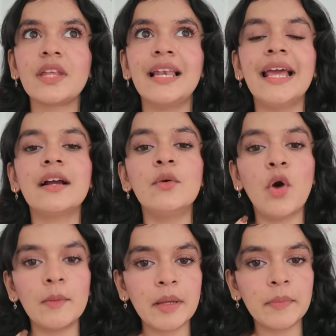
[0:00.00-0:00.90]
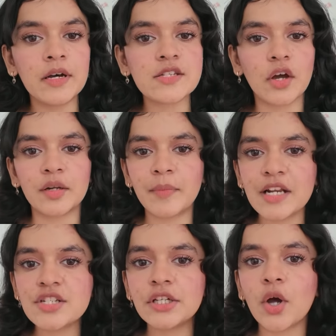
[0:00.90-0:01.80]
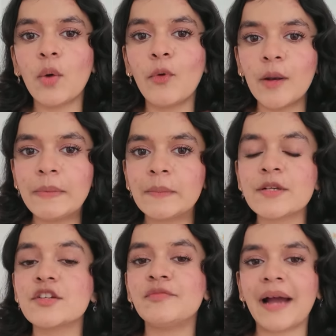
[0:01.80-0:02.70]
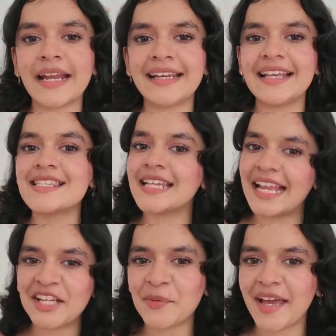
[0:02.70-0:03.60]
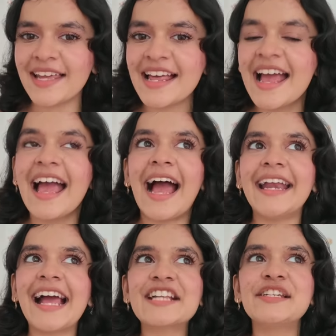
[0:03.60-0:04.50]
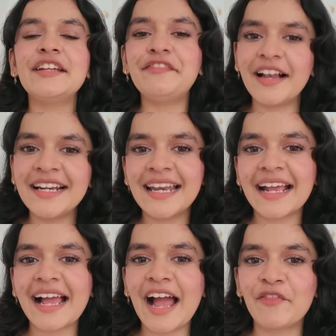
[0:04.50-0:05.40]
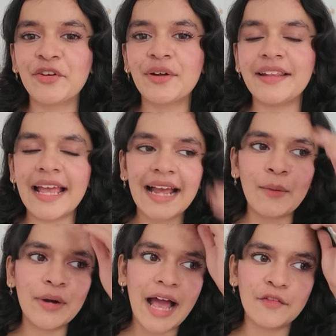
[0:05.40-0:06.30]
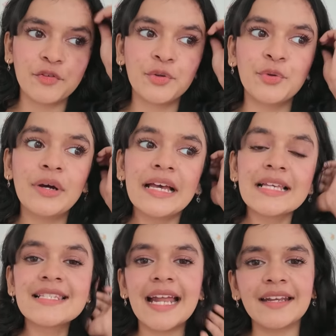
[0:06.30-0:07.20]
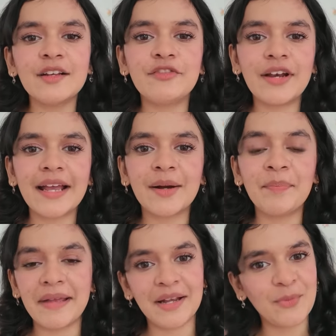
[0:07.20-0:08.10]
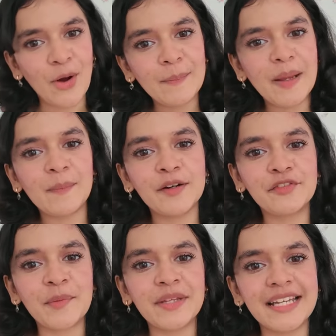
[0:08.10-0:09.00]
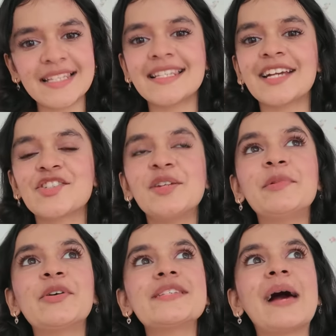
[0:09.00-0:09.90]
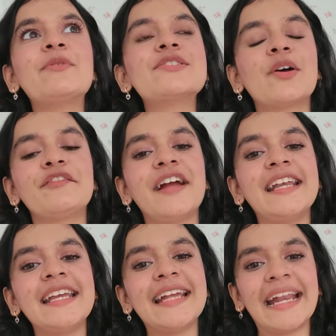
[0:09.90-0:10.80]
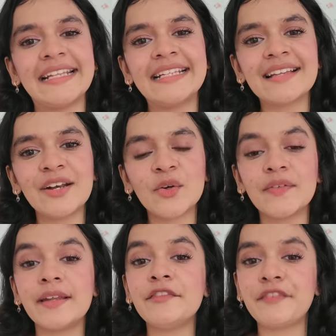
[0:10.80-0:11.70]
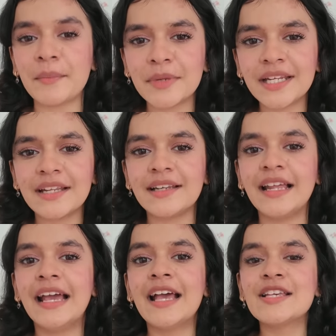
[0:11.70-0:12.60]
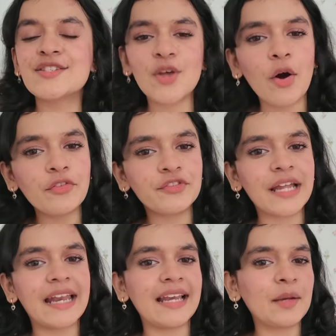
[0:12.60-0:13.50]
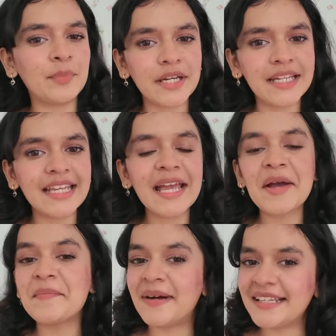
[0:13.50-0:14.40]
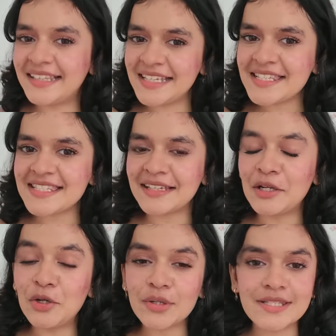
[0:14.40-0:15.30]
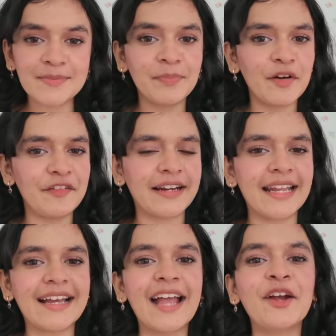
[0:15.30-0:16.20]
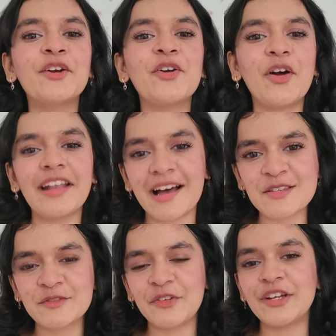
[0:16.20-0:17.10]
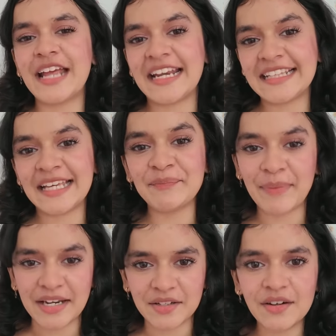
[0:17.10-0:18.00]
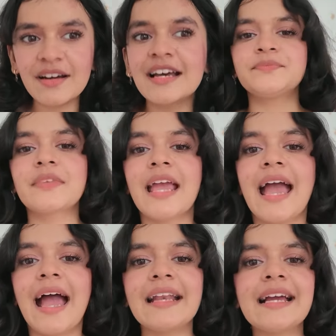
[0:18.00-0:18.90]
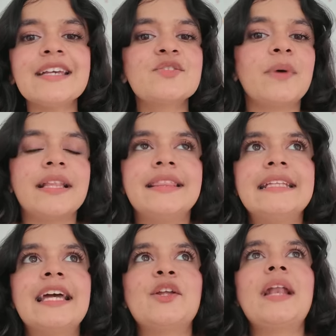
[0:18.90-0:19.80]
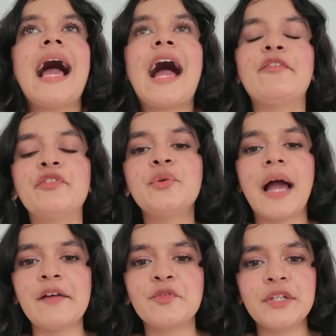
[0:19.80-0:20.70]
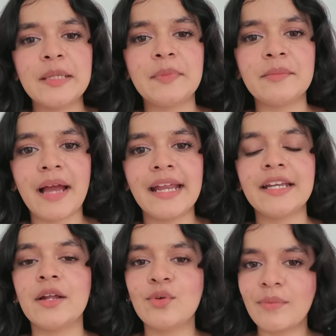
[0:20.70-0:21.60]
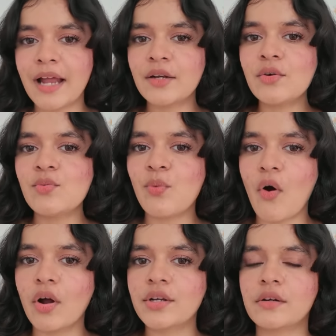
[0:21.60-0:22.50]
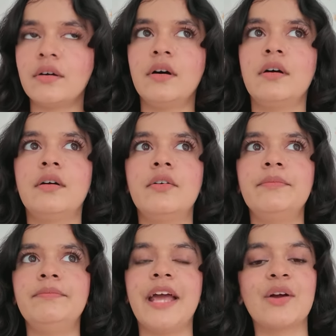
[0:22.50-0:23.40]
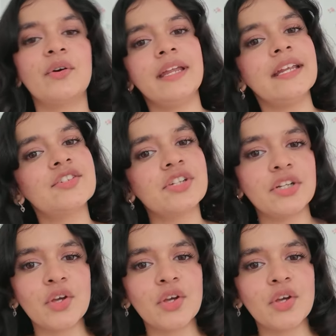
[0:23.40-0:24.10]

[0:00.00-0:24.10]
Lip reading: like wallpapers on a budget or wallpapers of my taste anywhere, and I actually felt like I would have to settle for like a pink wallpaper from the kids section because I was not finding anything that looked very feminine, soft and like pretty. But this looks perfect, like I could not ask for anything better. And guys, one thing that you'll have to keep in mind, no matter what decoration